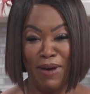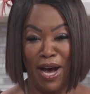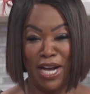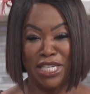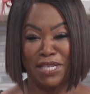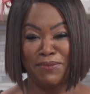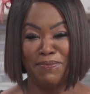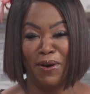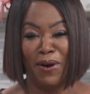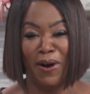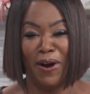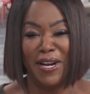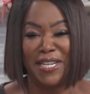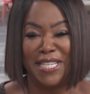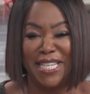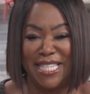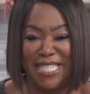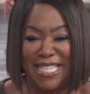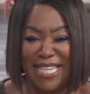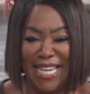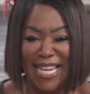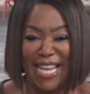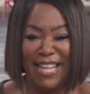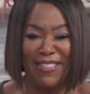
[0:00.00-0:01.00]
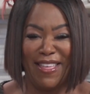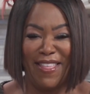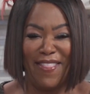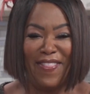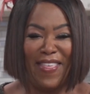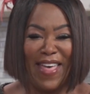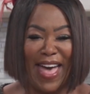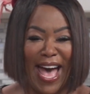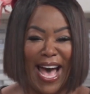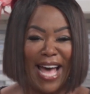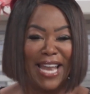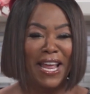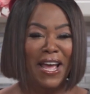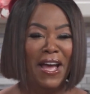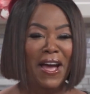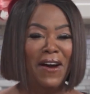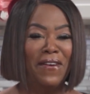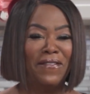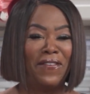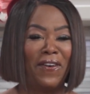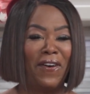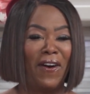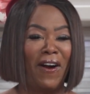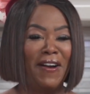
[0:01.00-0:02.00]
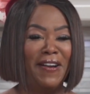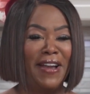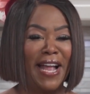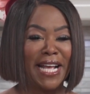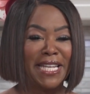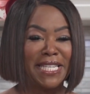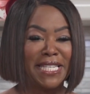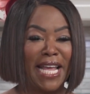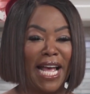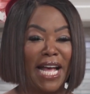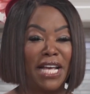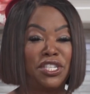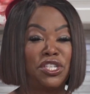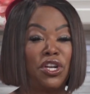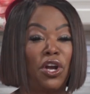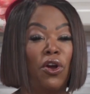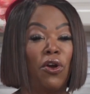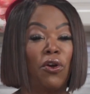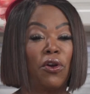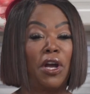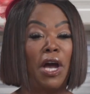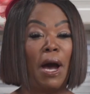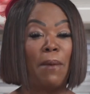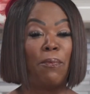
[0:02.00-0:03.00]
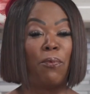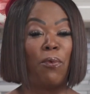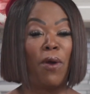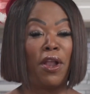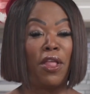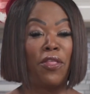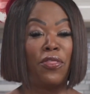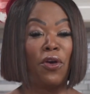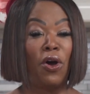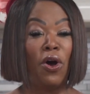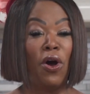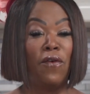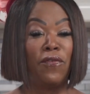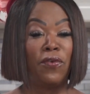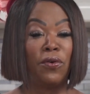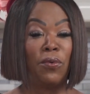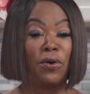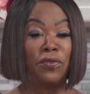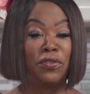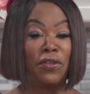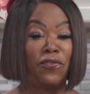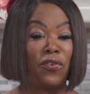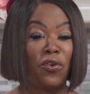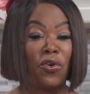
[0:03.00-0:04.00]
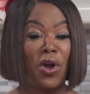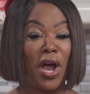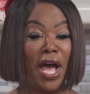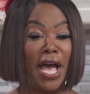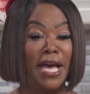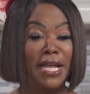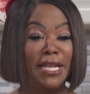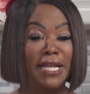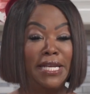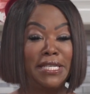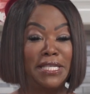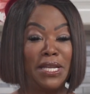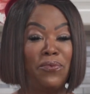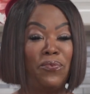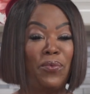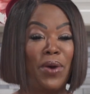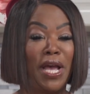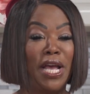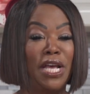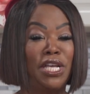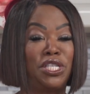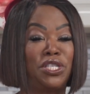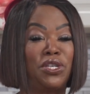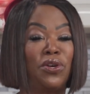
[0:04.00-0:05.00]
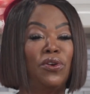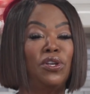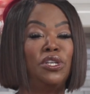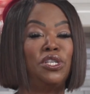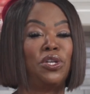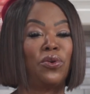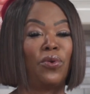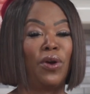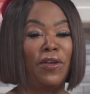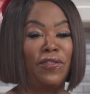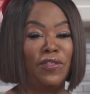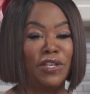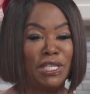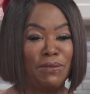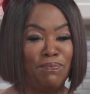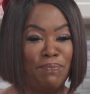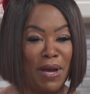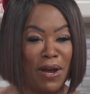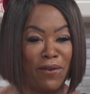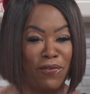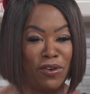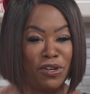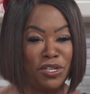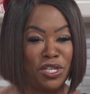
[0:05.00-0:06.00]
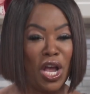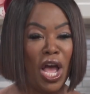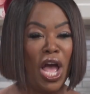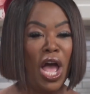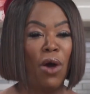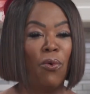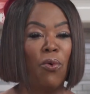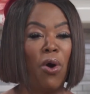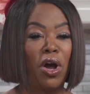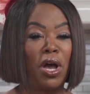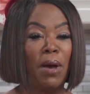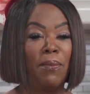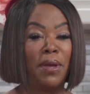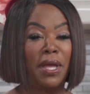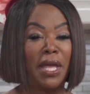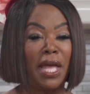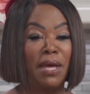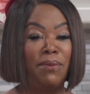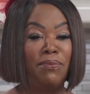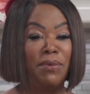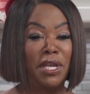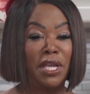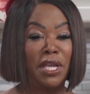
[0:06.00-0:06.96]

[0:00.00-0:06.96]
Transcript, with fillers: much more to tea than that. For our next guest, her cup runneth over with a varieties and ways to enjoy this beverage. Welcome Kim